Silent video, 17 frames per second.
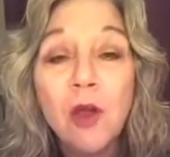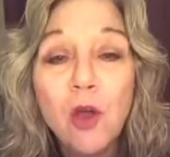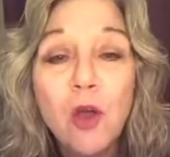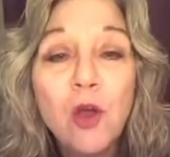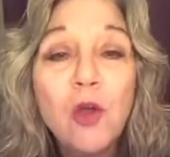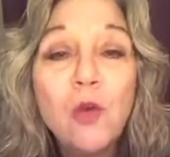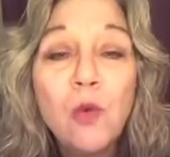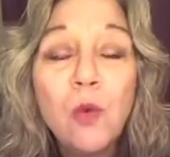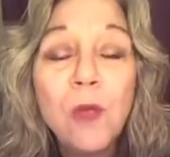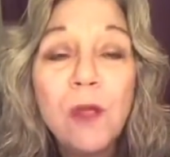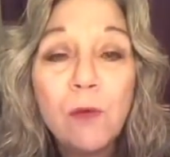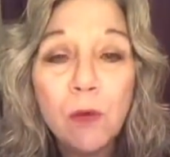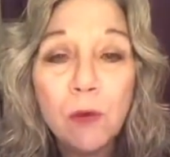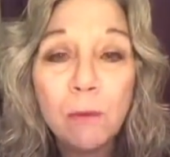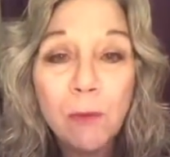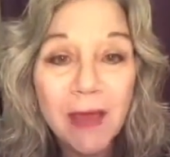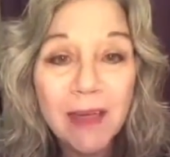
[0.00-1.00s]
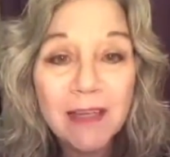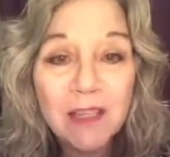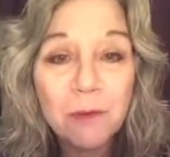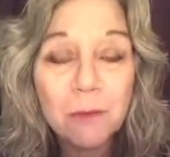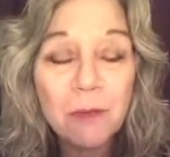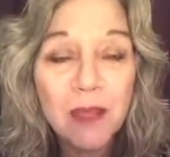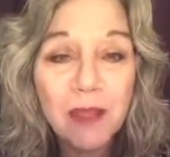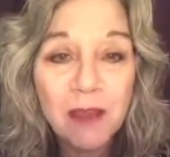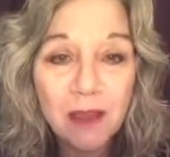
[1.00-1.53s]
who we were meant to
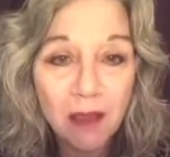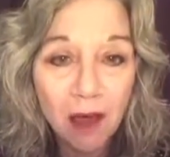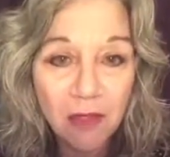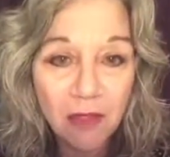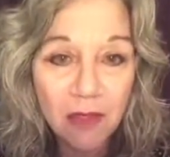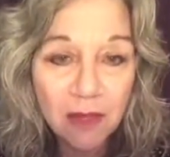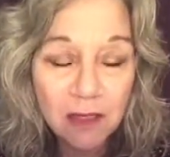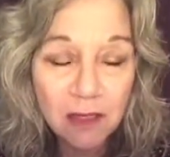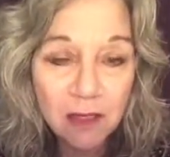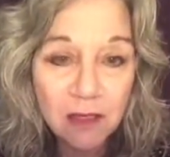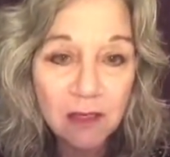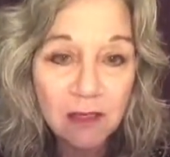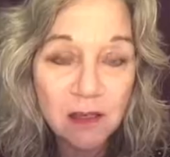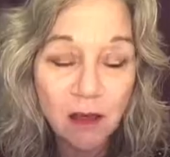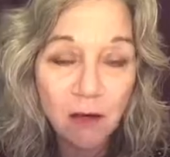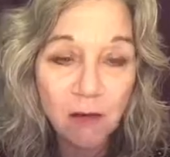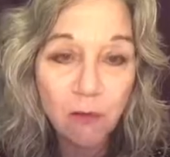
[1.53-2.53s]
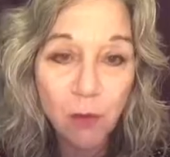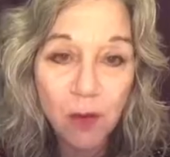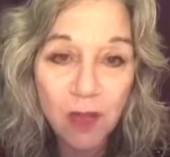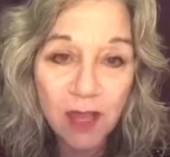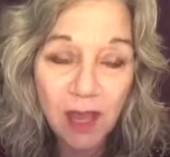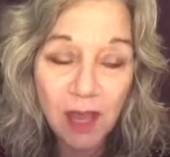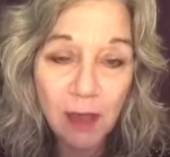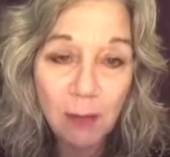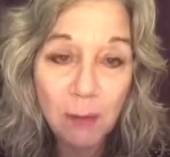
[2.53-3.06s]
be, the authentic self we
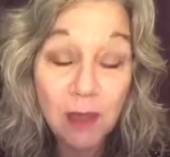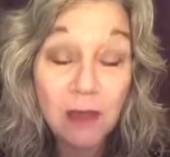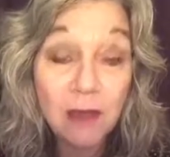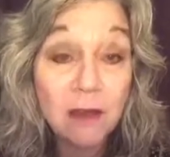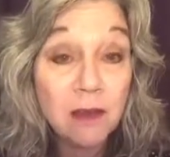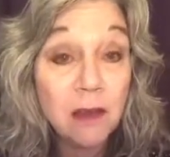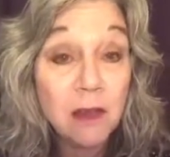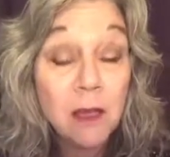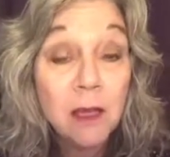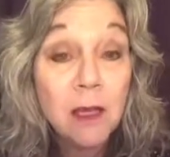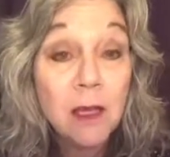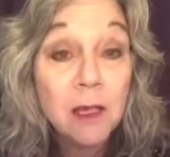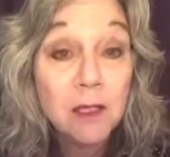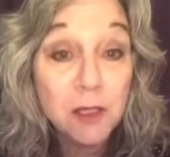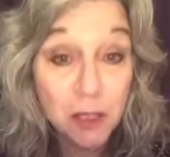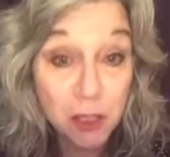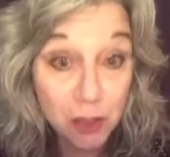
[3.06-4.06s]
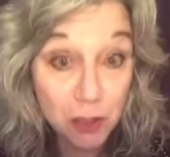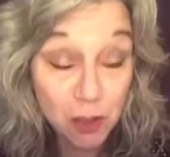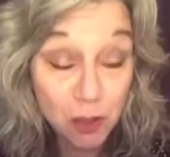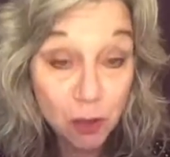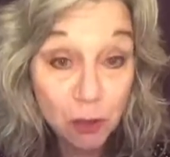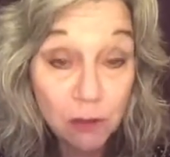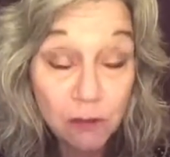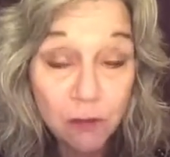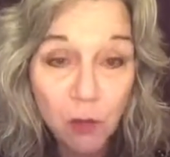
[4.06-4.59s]
came in to
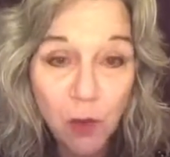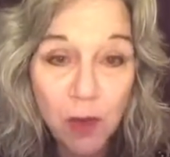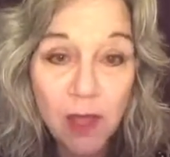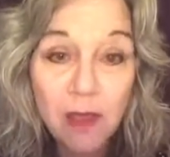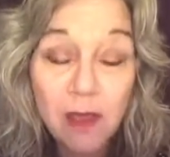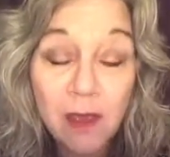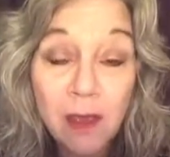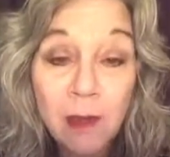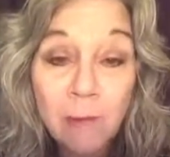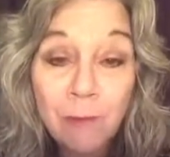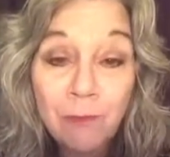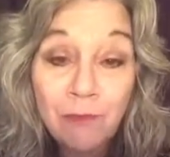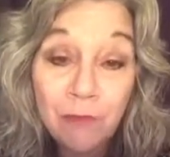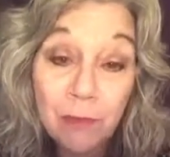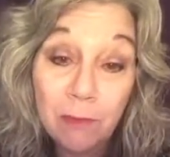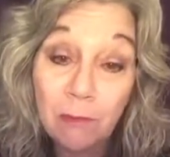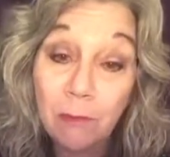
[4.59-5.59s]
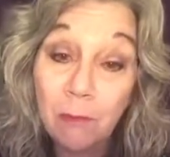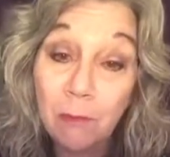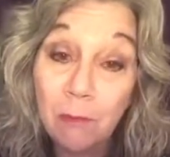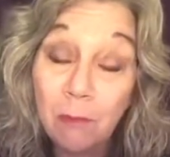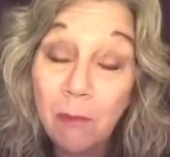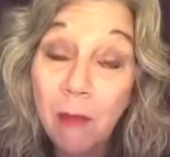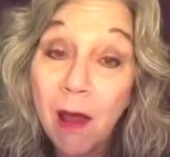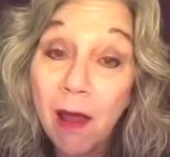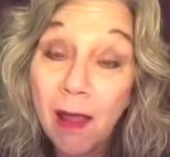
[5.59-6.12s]
serve with.
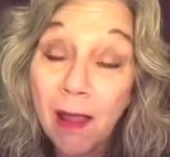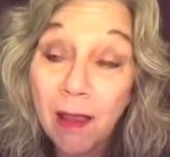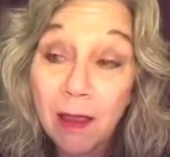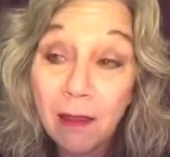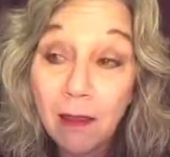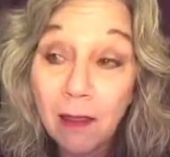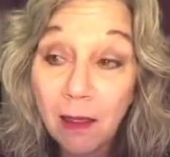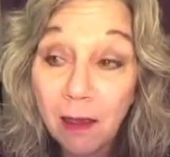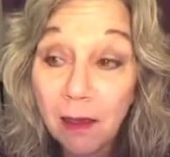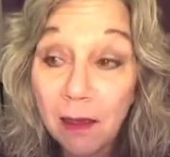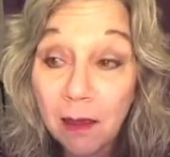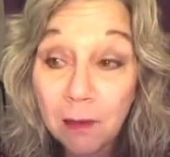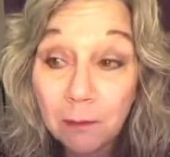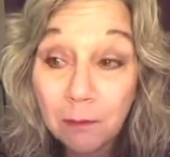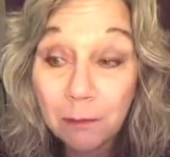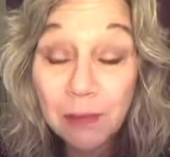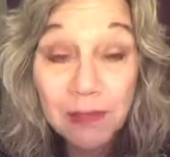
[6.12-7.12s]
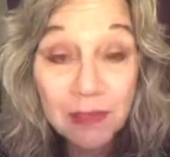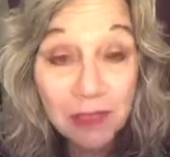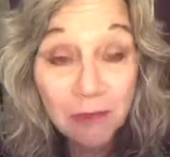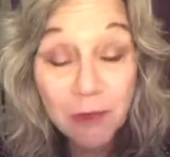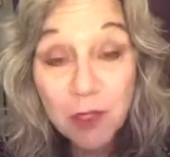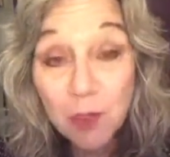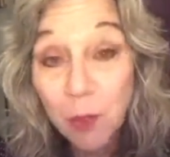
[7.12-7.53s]
My belief